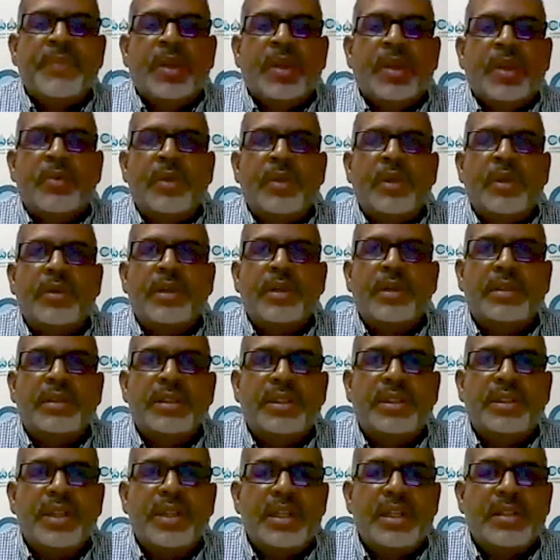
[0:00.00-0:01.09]
We're looking to
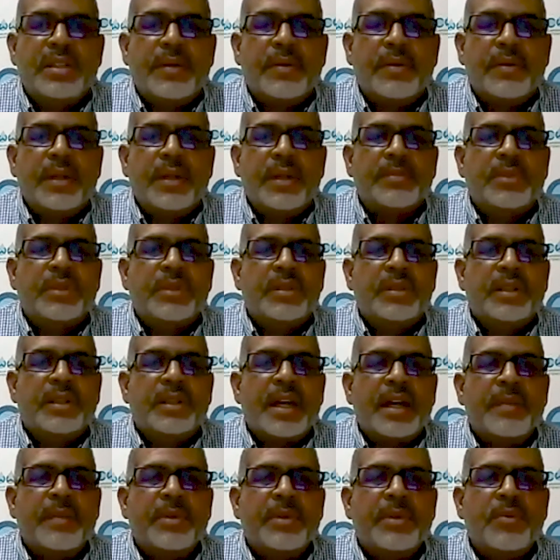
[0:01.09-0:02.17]
change our name to the
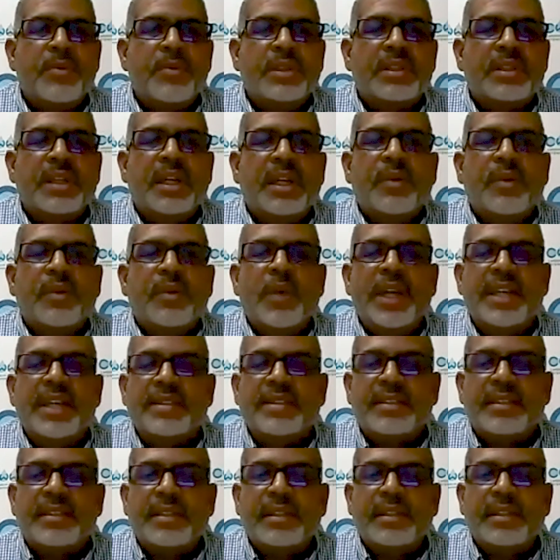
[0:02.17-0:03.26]
Caribbean Water and
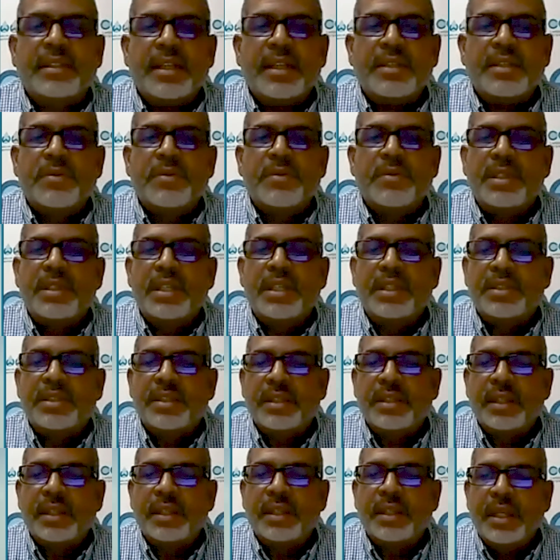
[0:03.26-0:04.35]
Waste
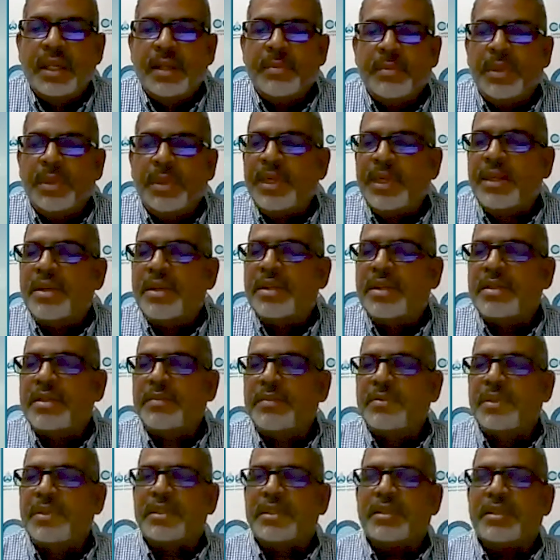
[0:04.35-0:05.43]
Association, but because it
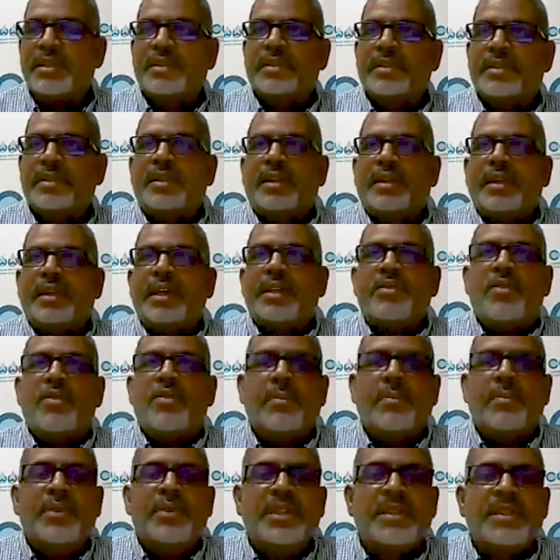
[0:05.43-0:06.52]
was a
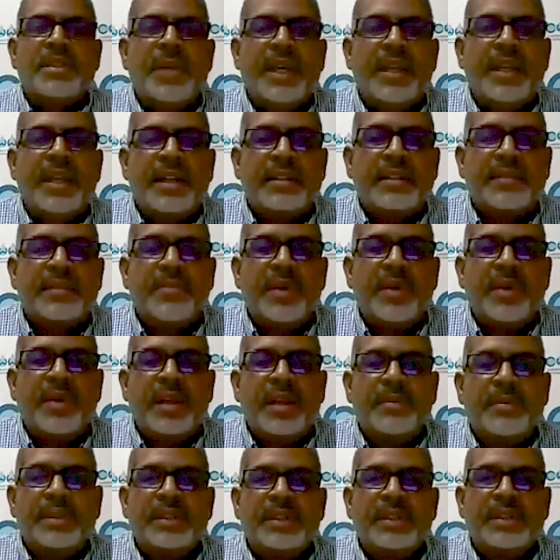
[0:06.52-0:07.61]
incorporation by an act of
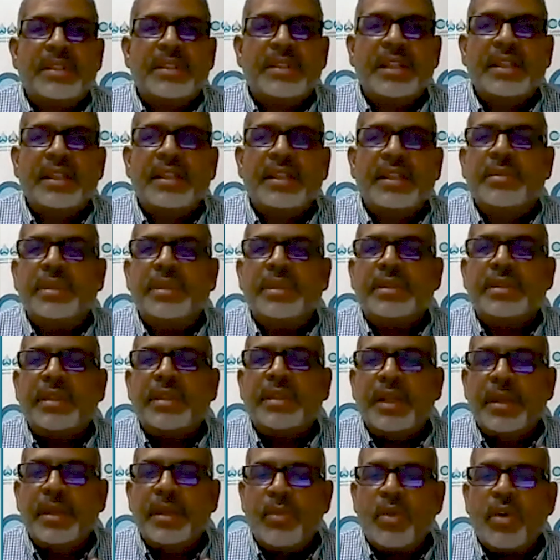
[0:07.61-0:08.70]
parliament, it's a little bit
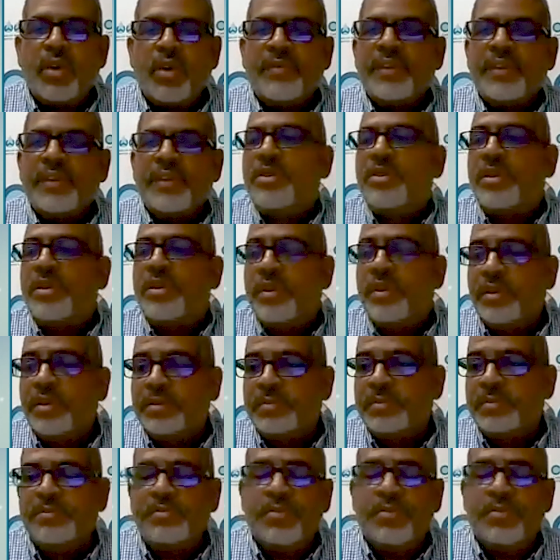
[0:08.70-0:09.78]
more of a drawn-out
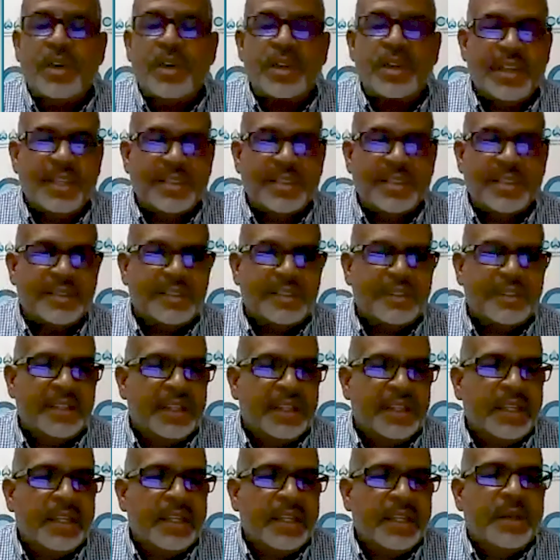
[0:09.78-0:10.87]
process.
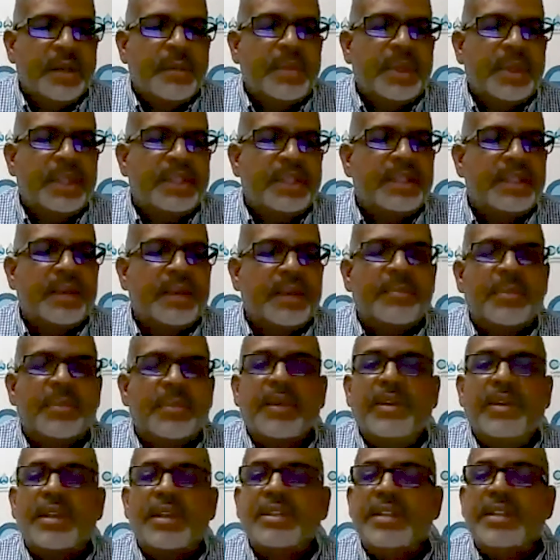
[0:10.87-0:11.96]
But by
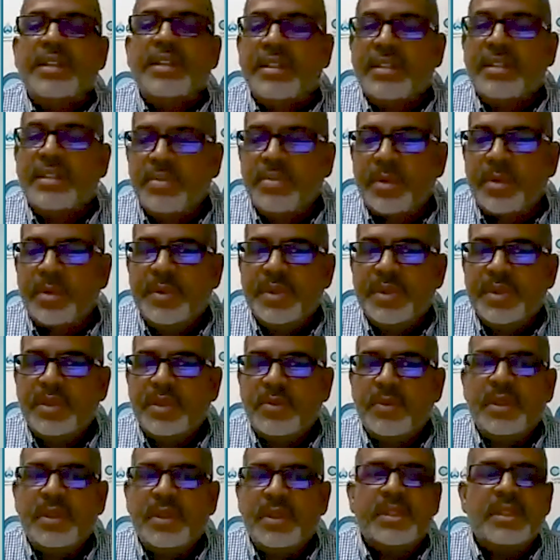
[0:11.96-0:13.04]
all intents and purposes,
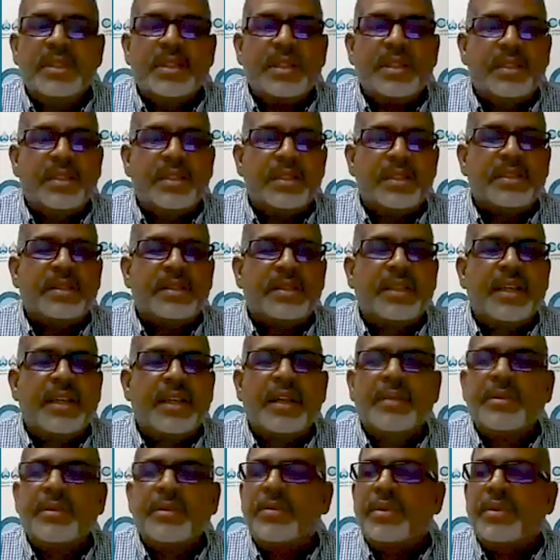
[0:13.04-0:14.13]
we consider us the
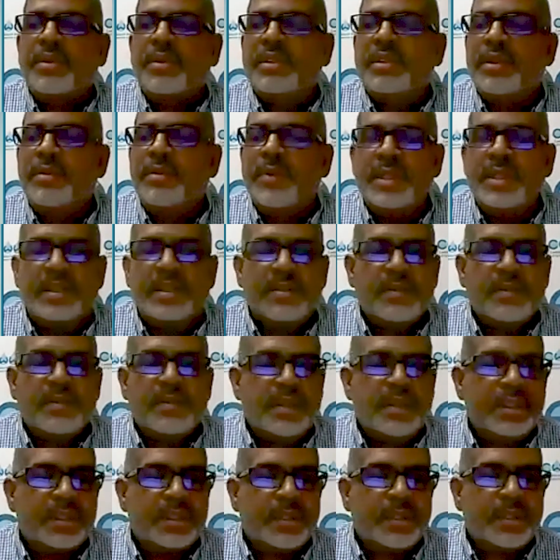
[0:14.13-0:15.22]
Caribbean Water and Waste
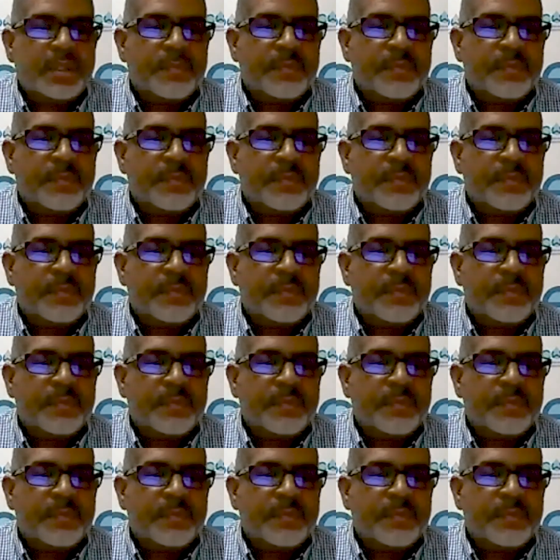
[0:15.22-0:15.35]
Association.